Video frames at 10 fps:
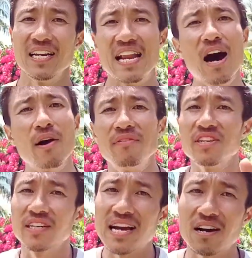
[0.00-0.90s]
now
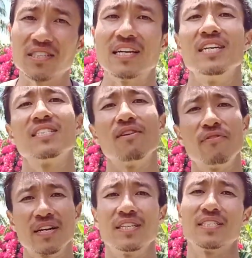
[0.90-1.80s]
everything on the outside doesn't
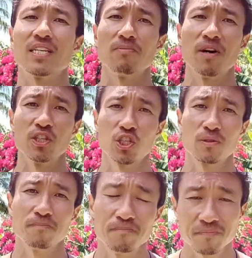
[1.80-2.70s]
affect us as much.
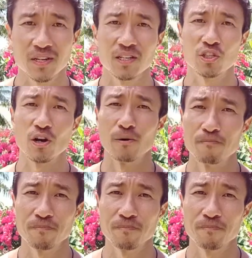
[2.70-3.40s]
So